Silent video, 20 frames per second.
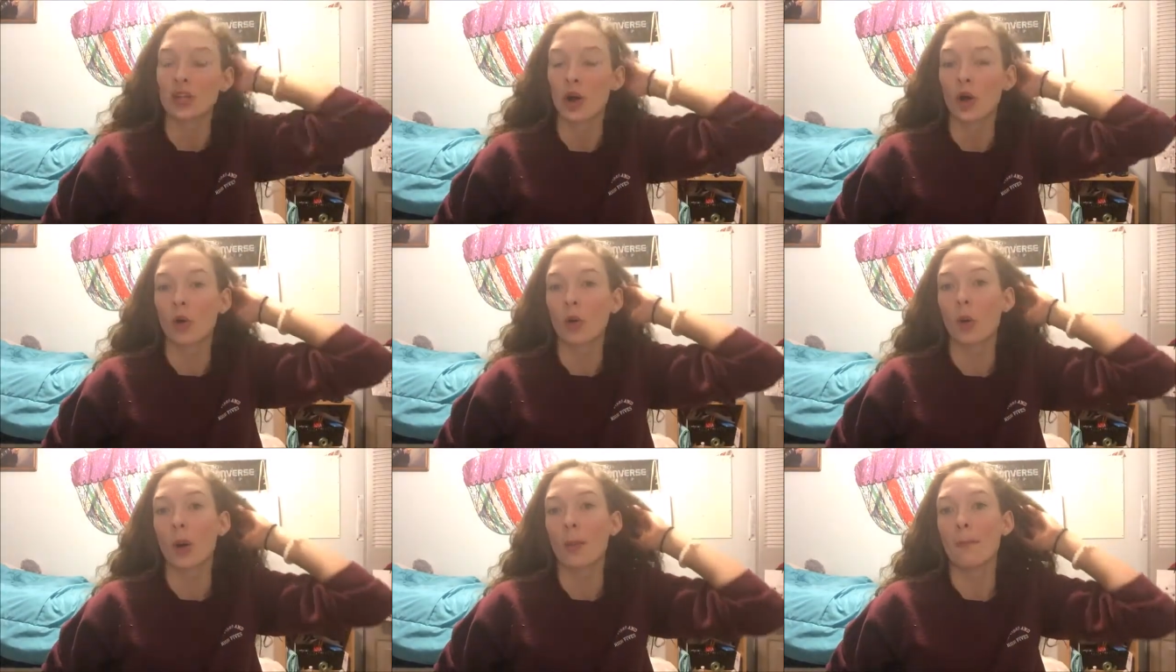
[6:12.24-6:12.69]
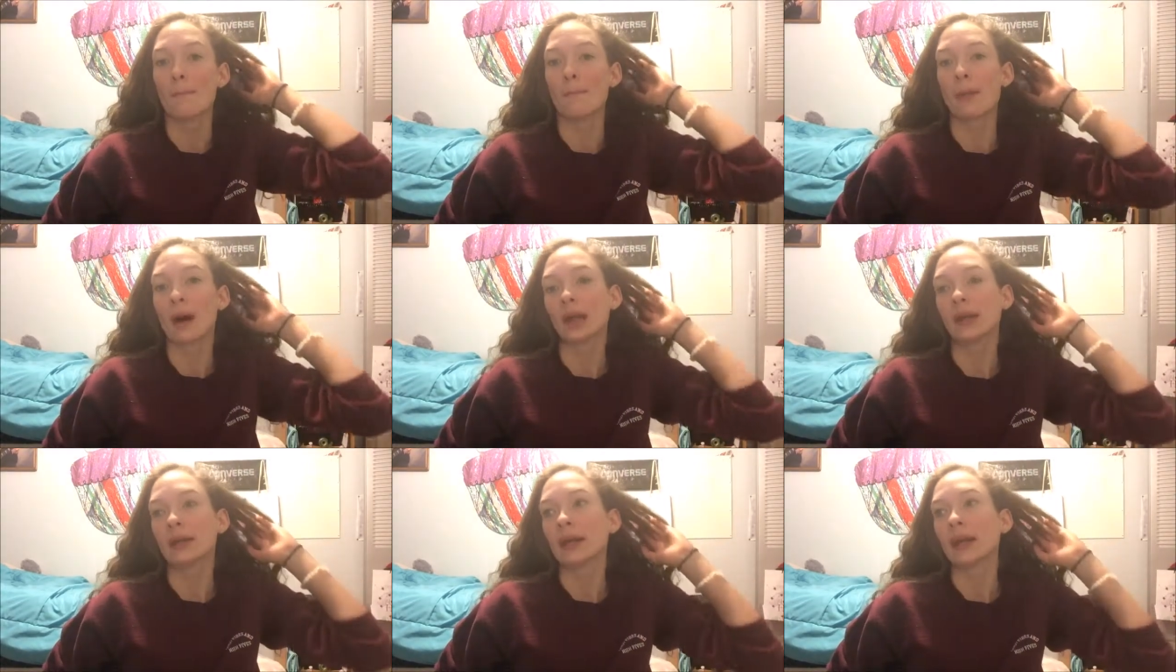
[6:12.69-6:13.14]
so
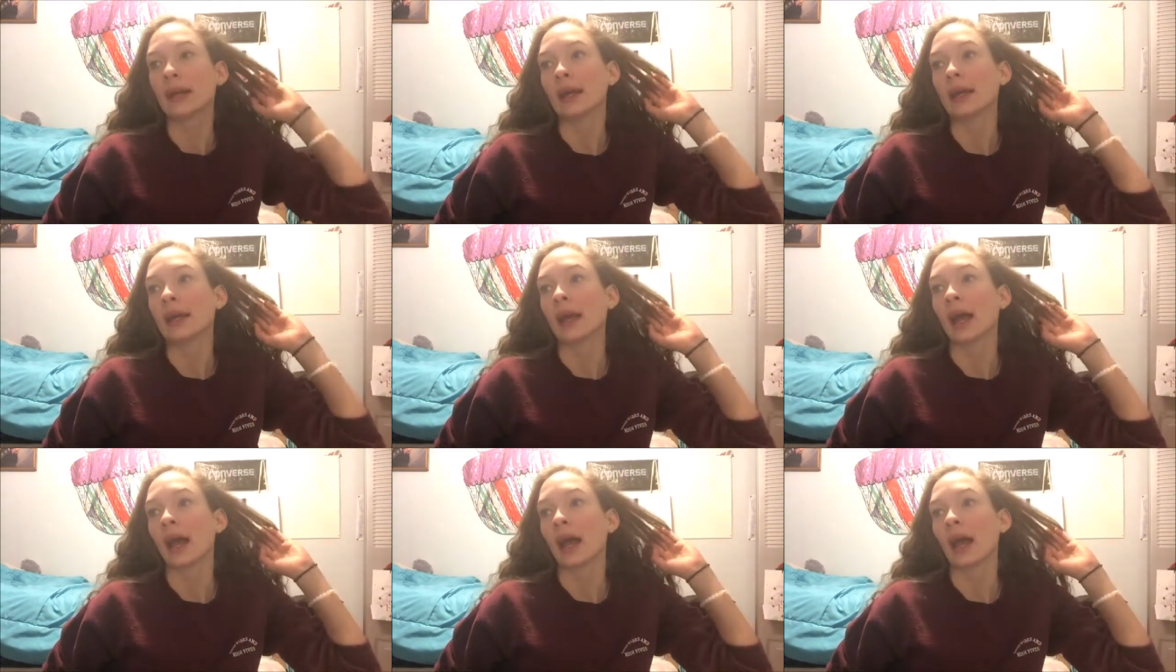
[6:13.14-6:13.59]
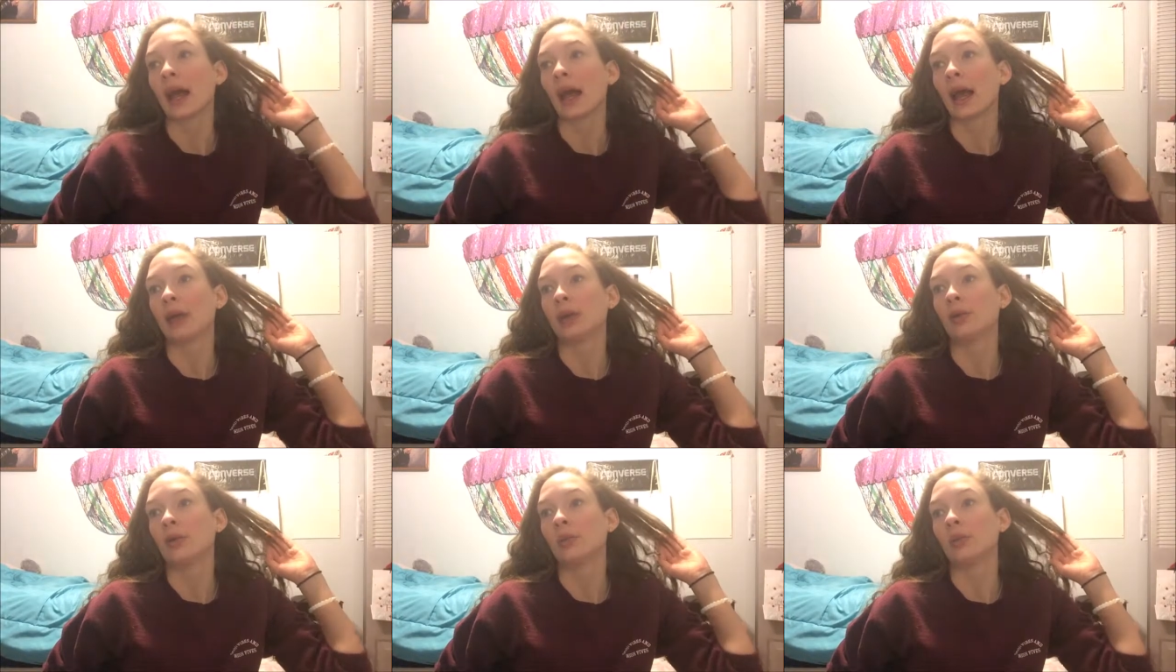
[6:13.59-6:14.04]
Monday, I
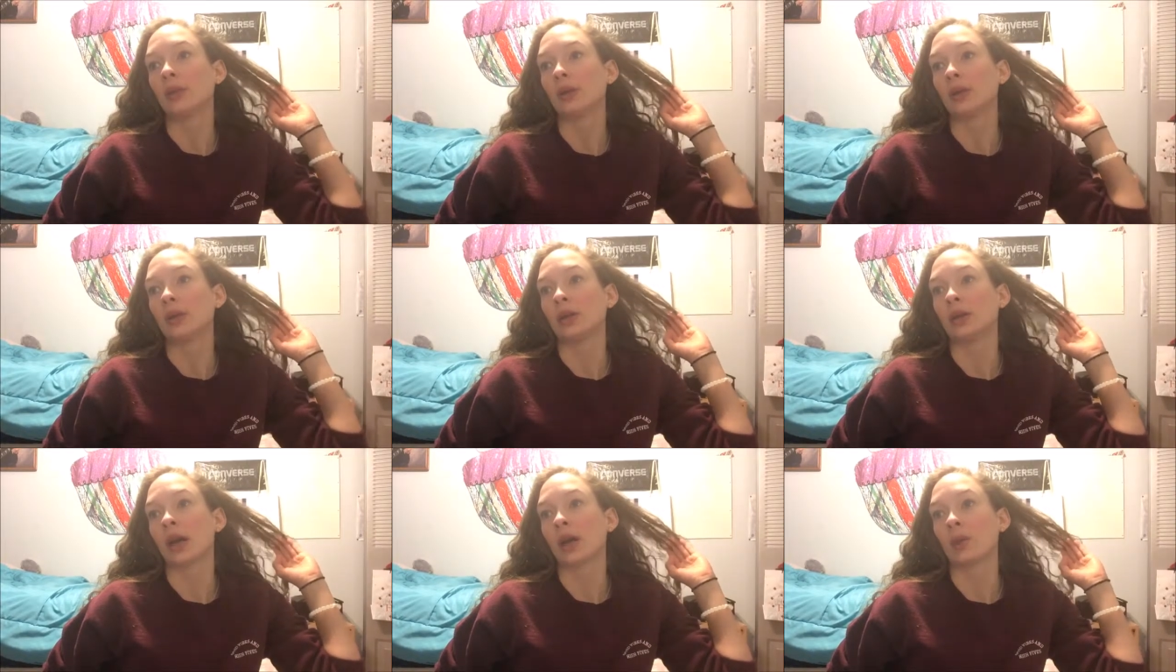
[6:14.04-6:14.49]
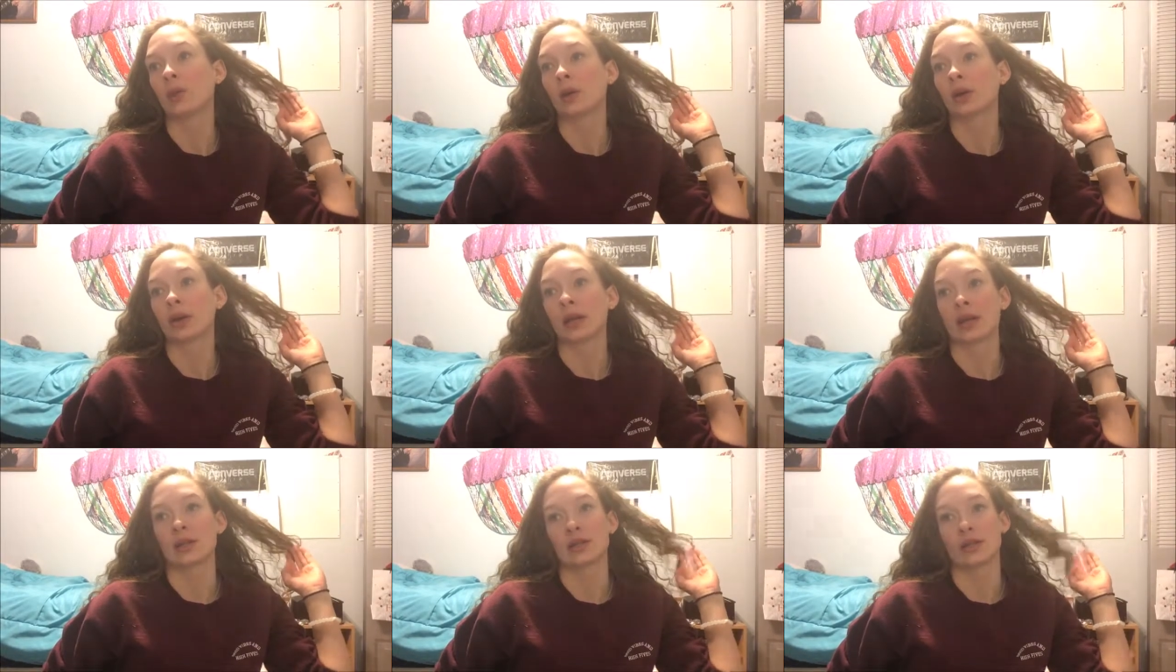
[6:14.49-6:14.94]
had to be at
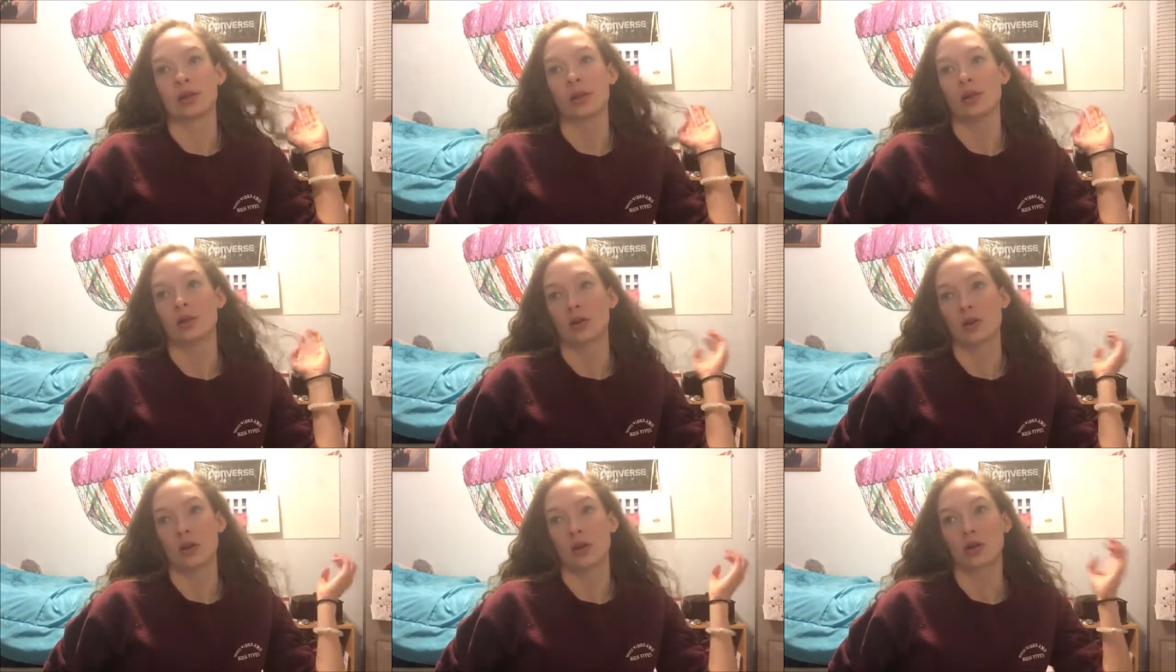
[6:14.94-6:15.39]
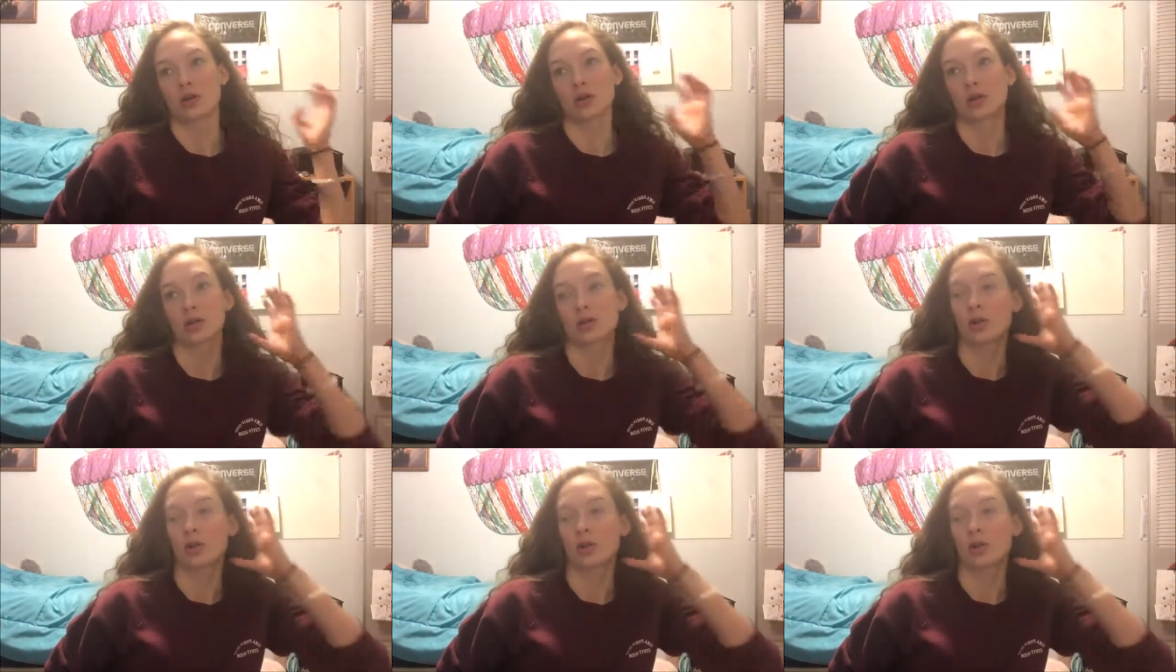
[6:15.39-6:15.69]
work at 10 o'clock.